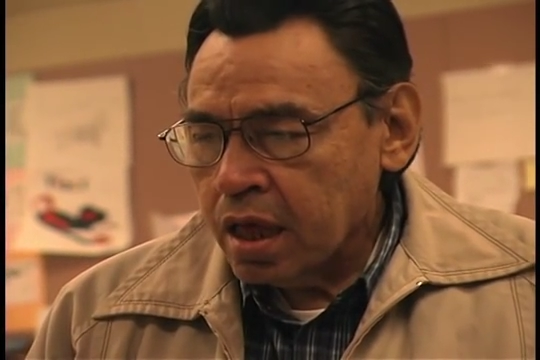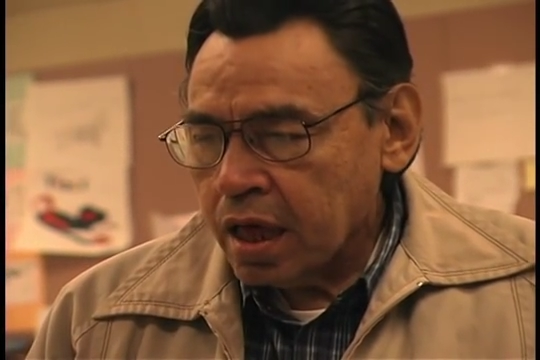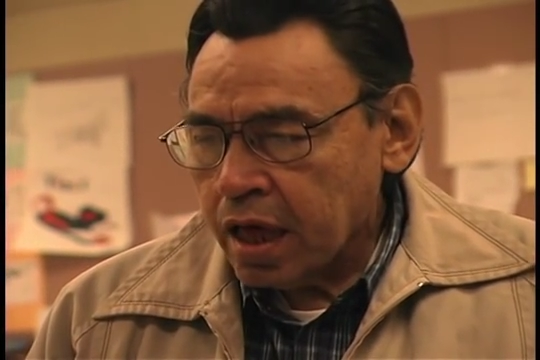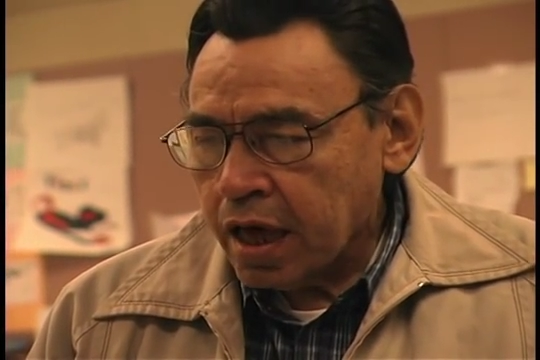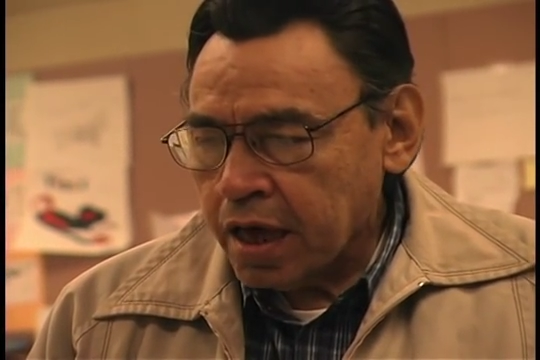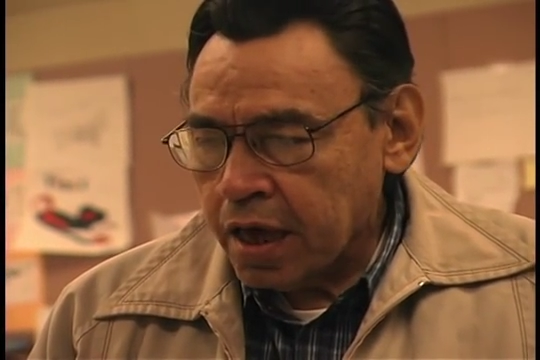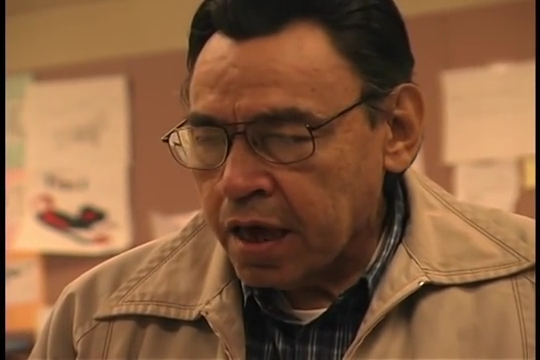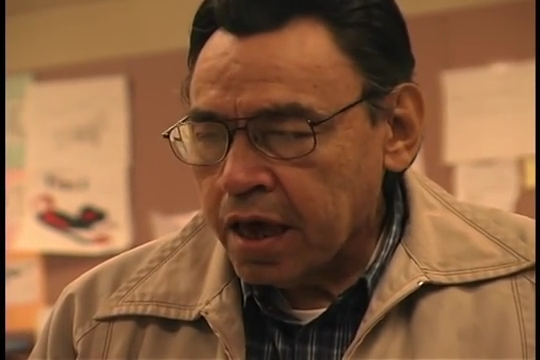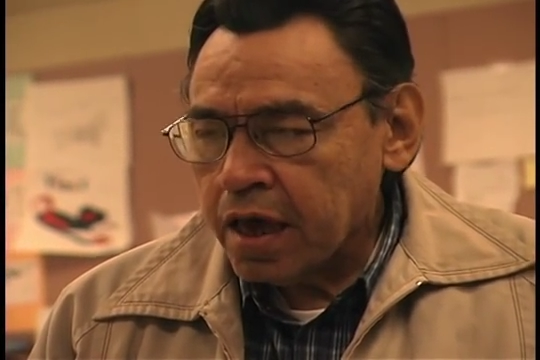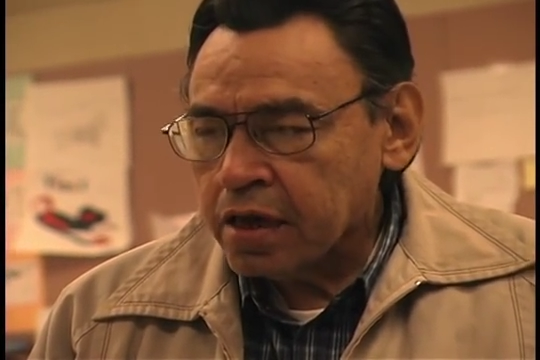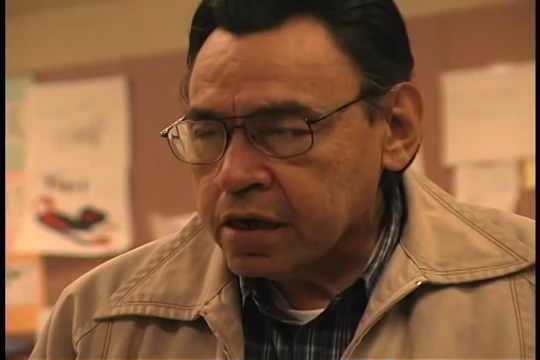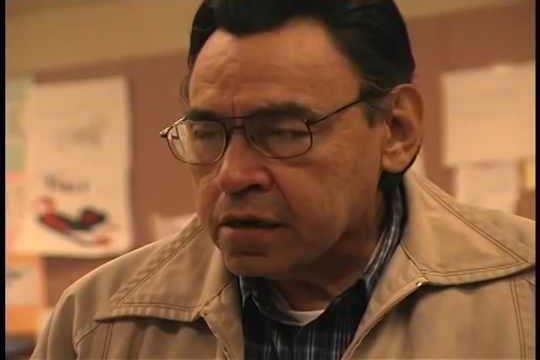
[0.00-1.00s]
I
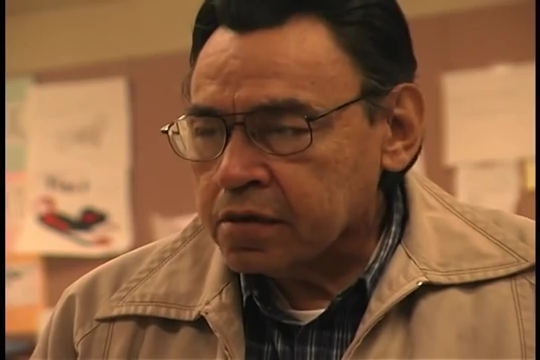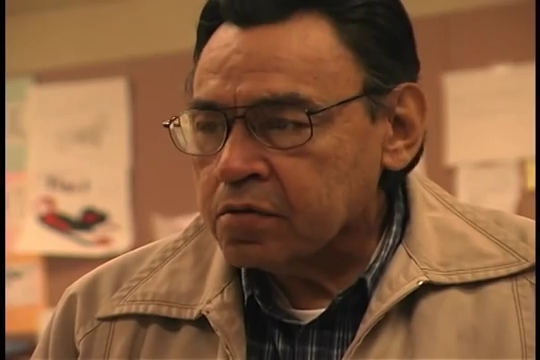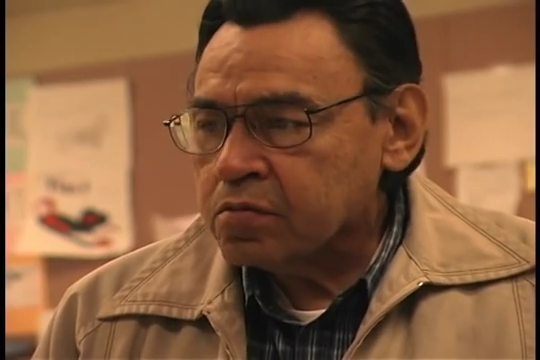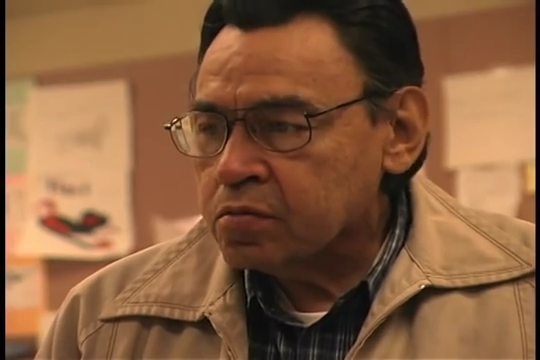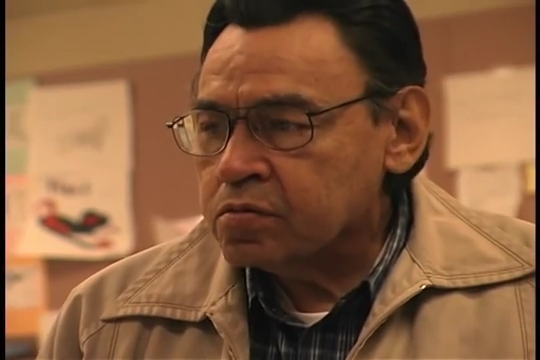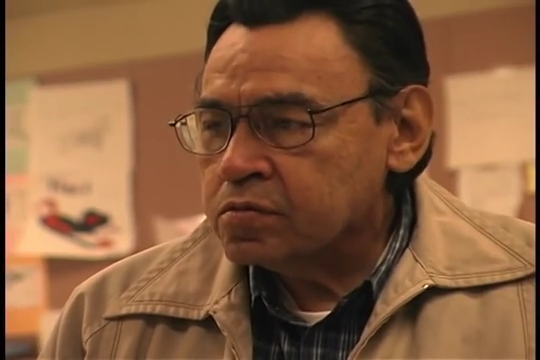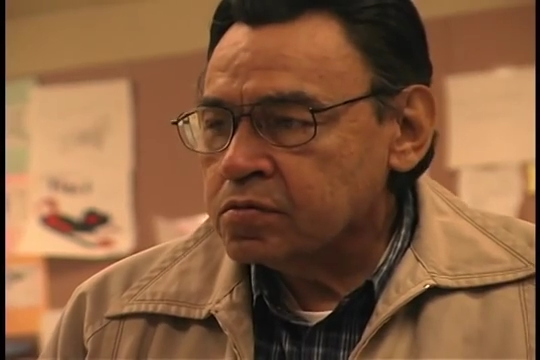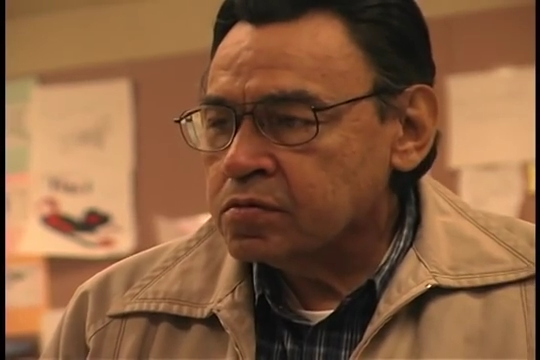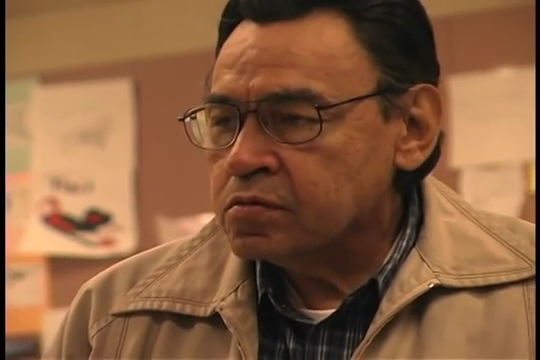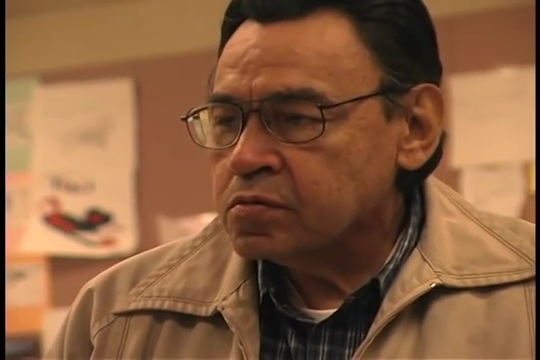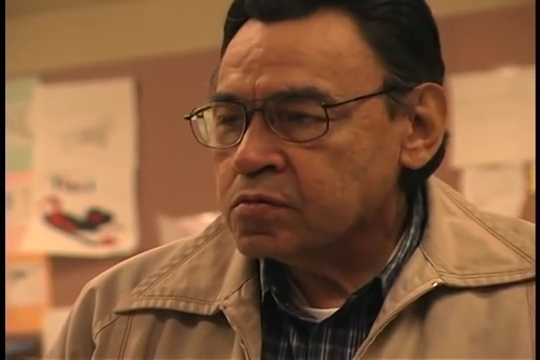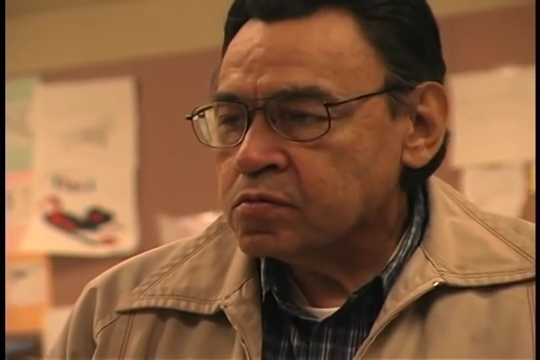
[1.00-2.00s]
had it
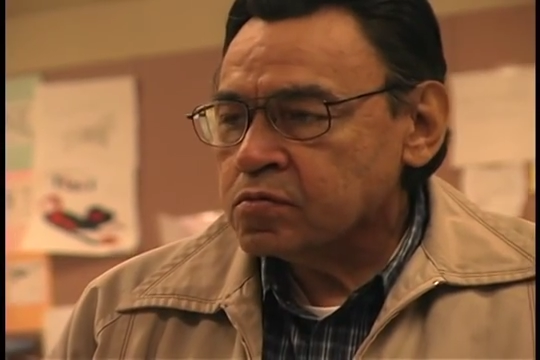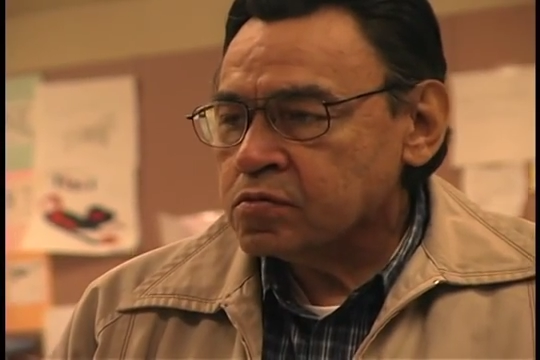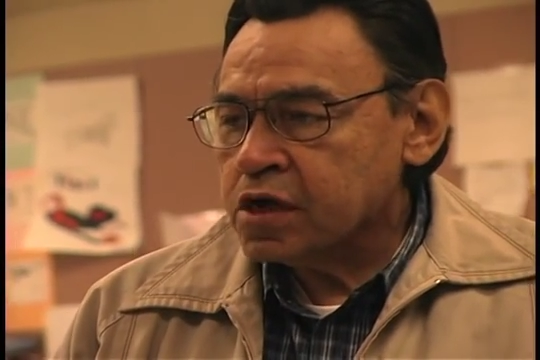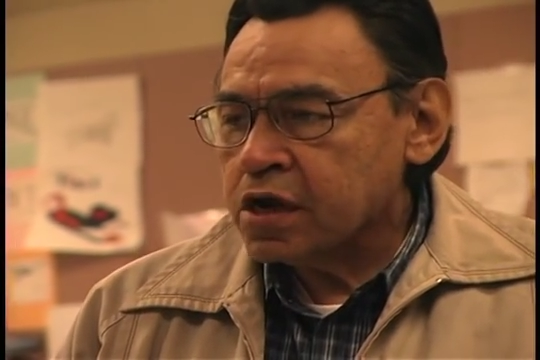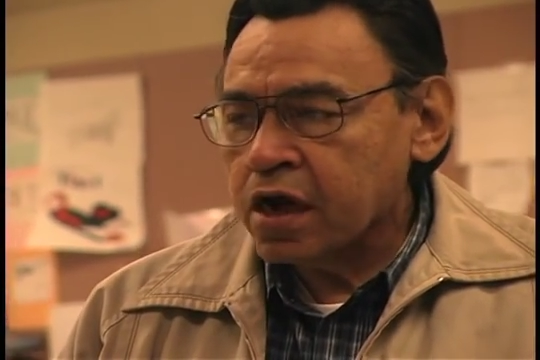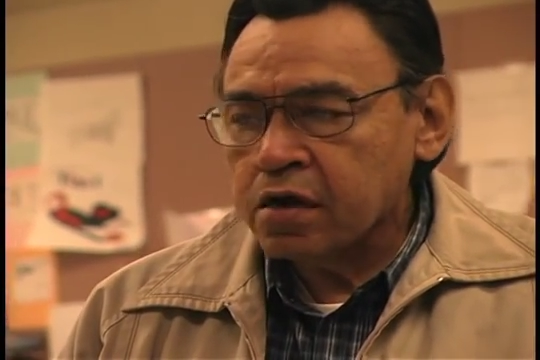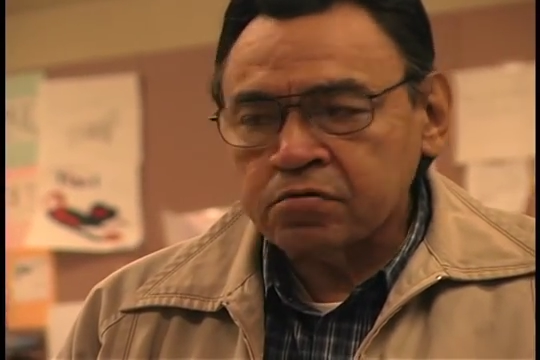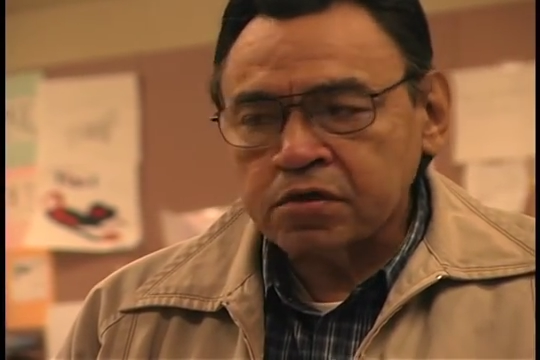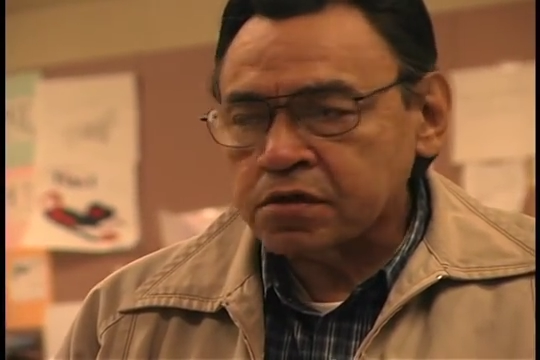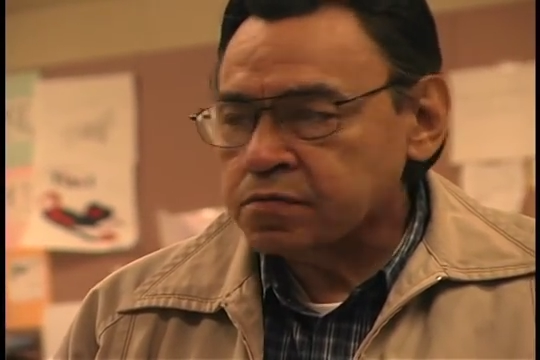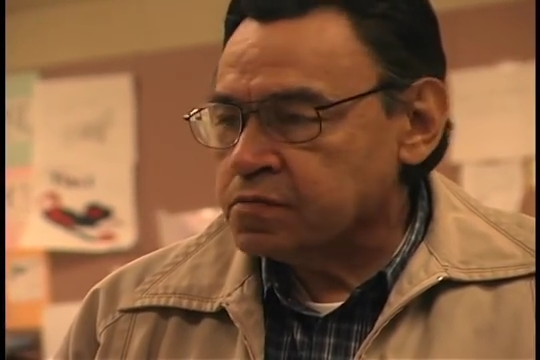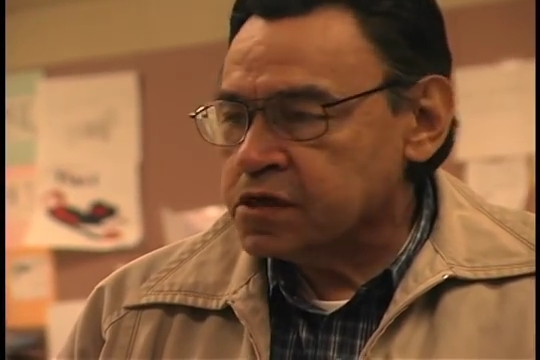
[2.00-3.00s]
when I
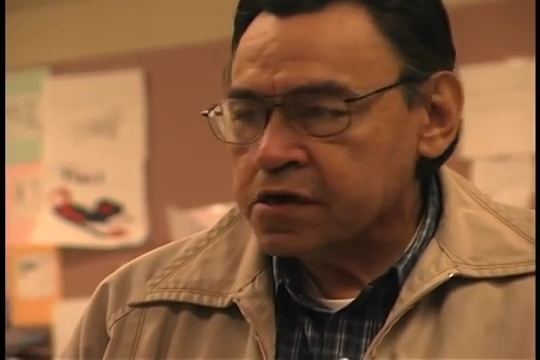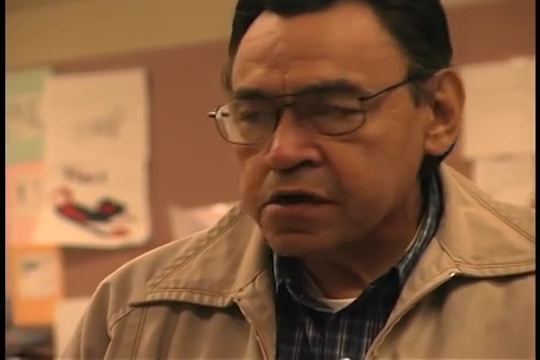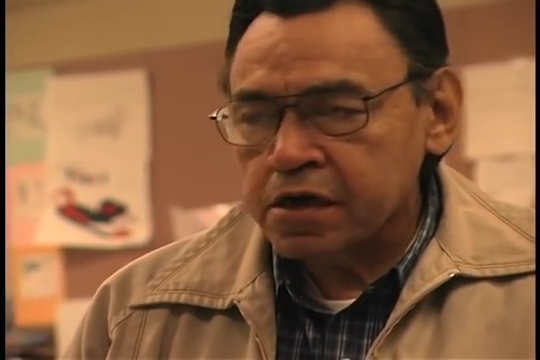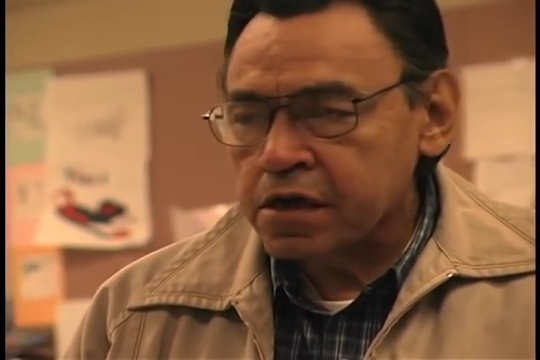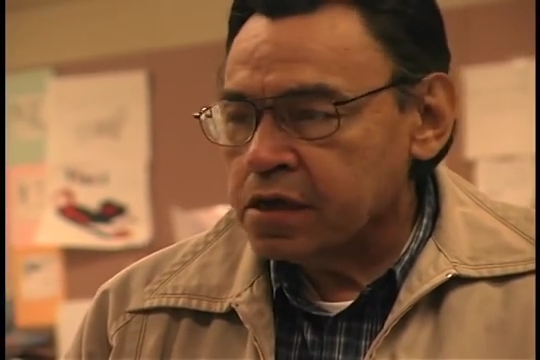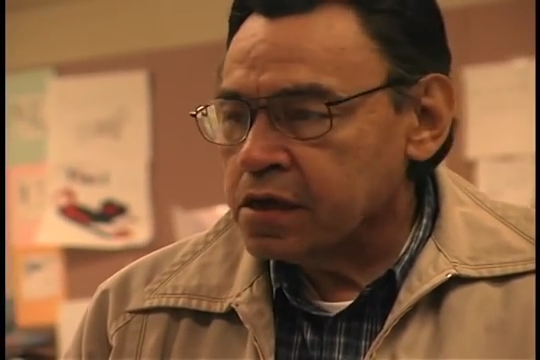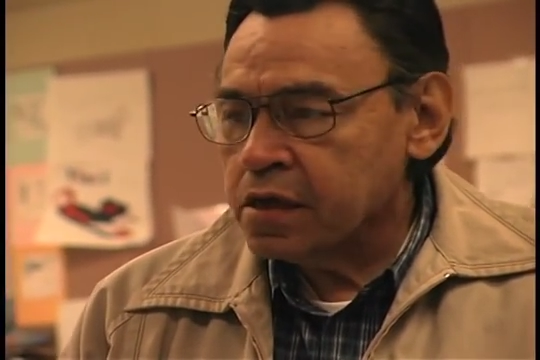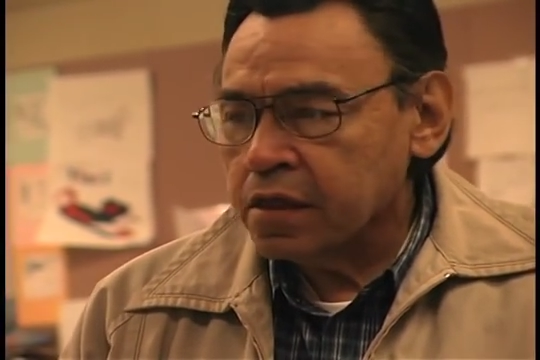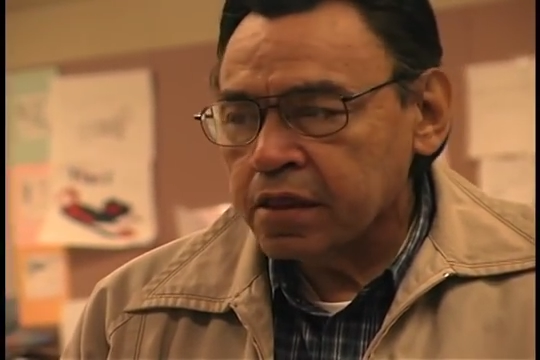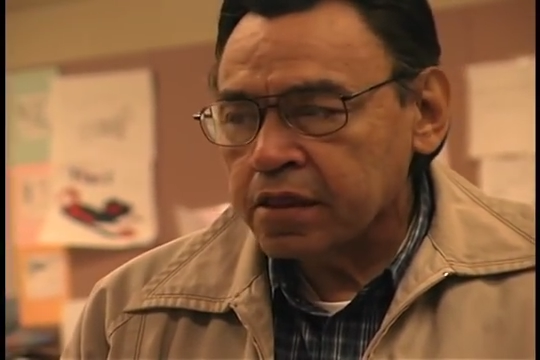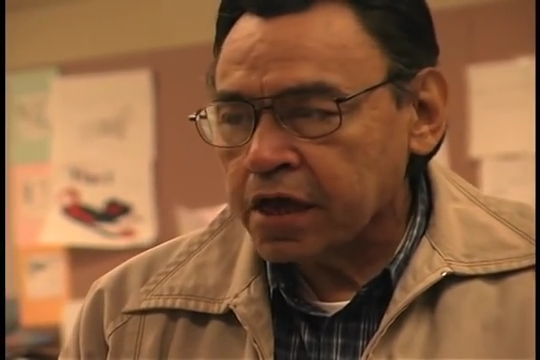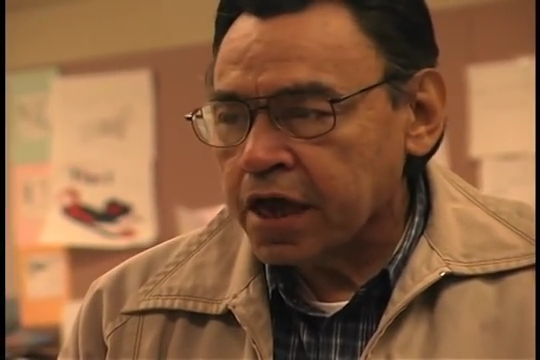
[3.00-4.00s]
was very
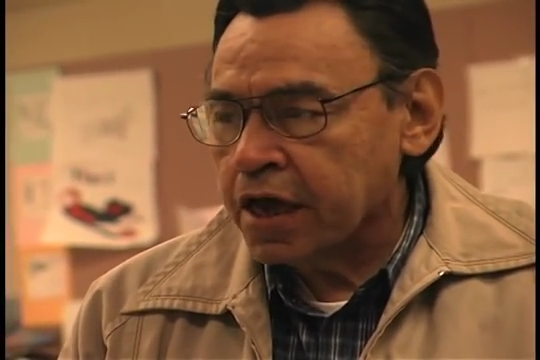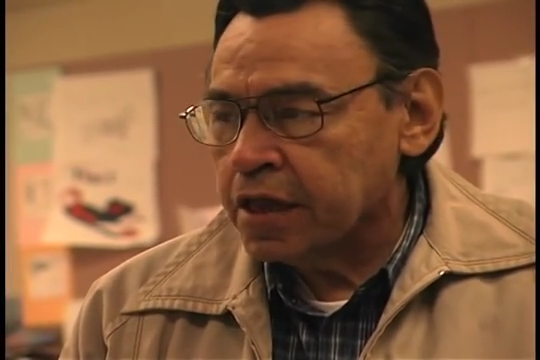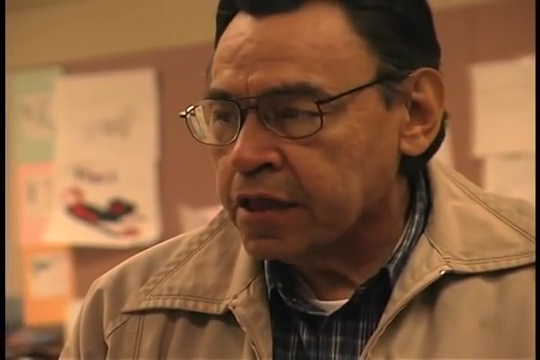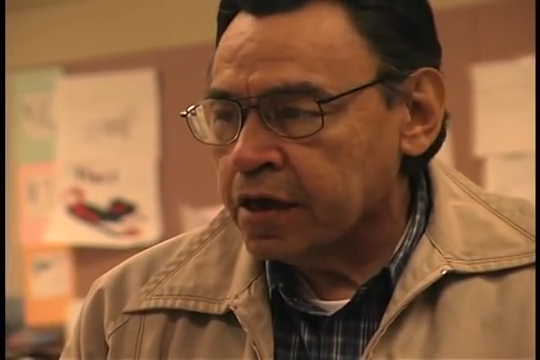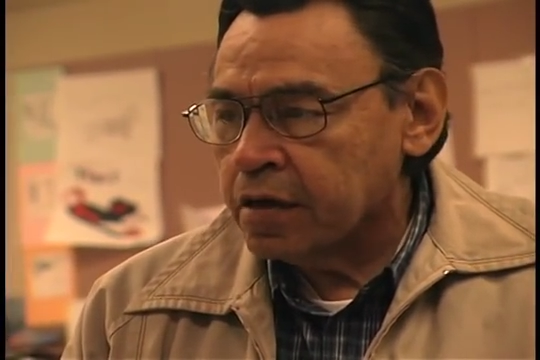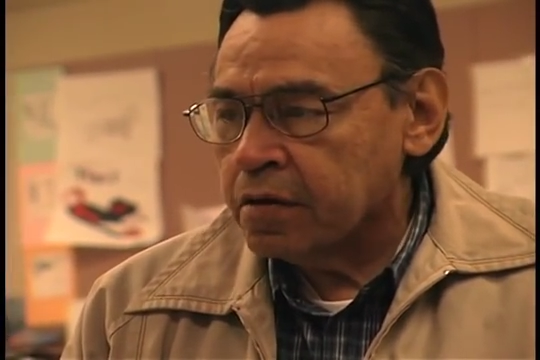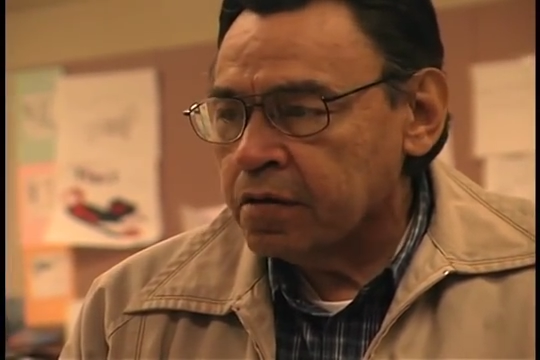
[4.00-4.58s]
tiny.